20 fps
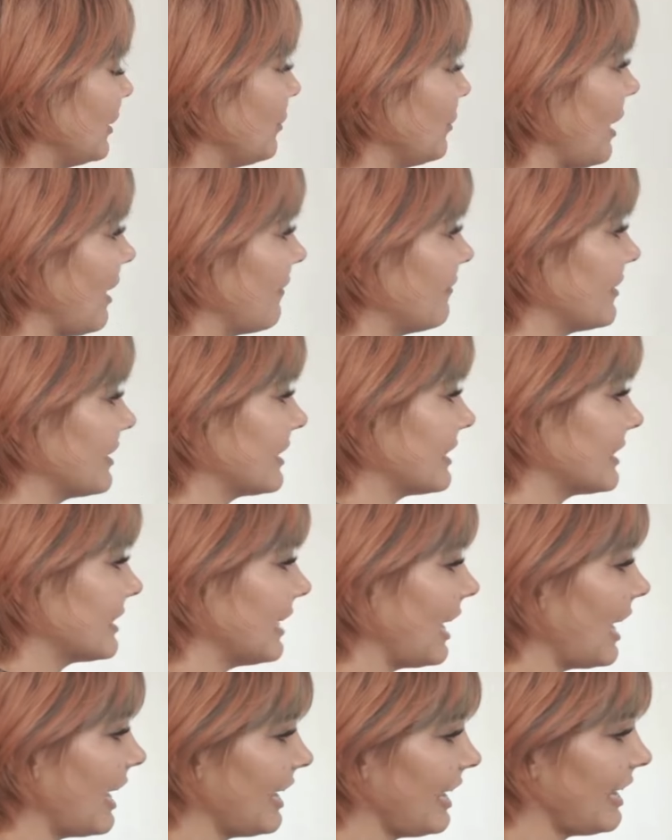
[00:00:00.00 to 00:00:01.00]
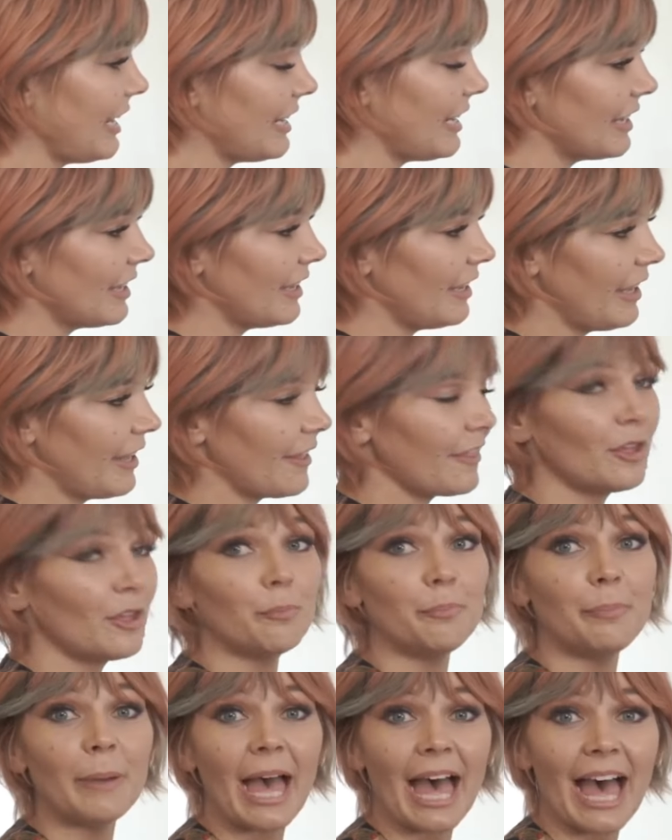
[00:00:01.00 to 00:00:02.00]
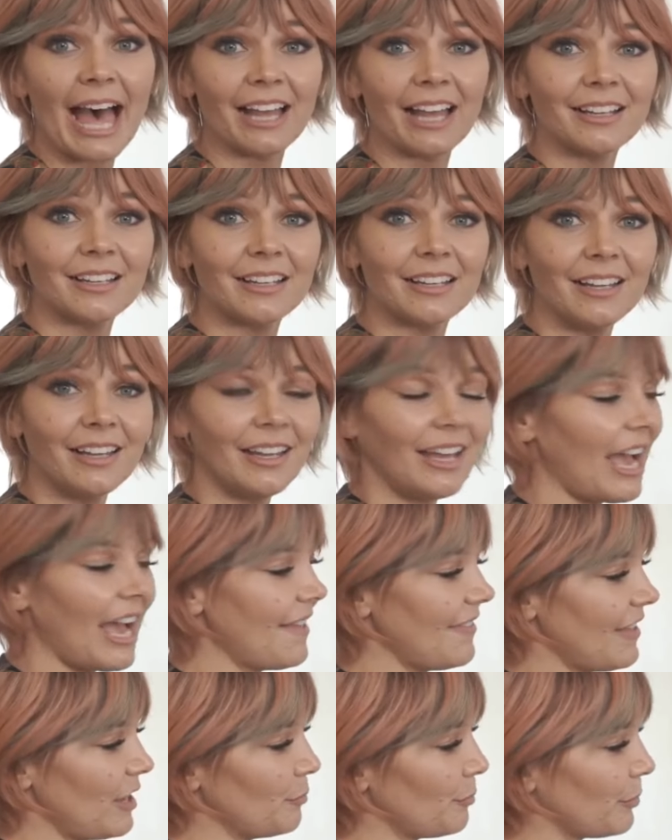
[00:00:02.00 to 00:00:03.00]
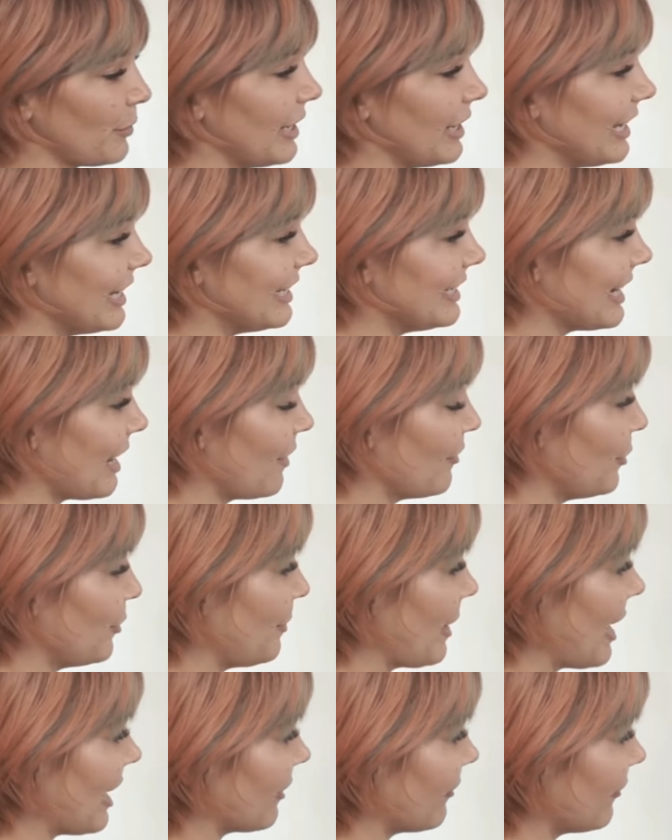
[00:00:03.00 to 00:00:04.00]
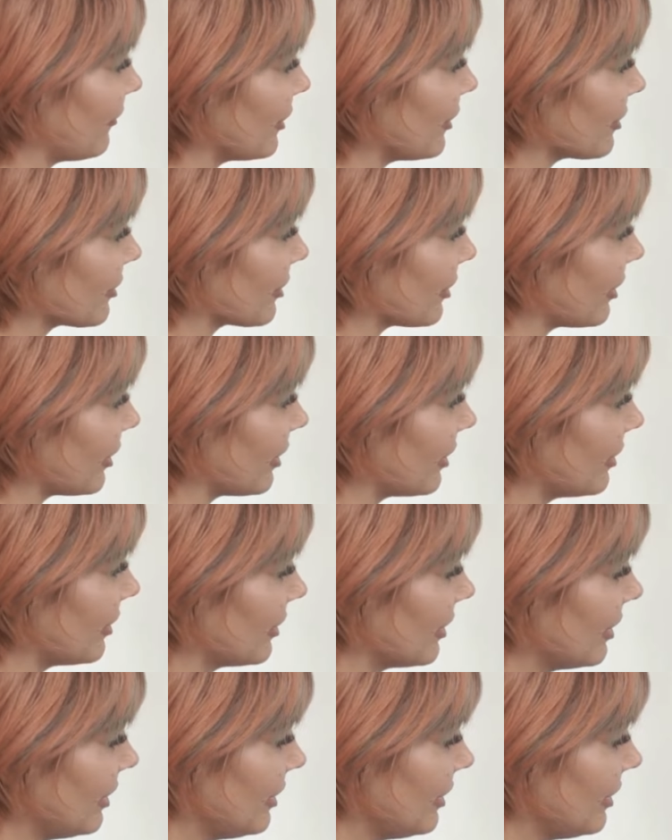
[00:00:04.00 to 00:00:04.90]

You have the side, the back, and then breaking down the back further,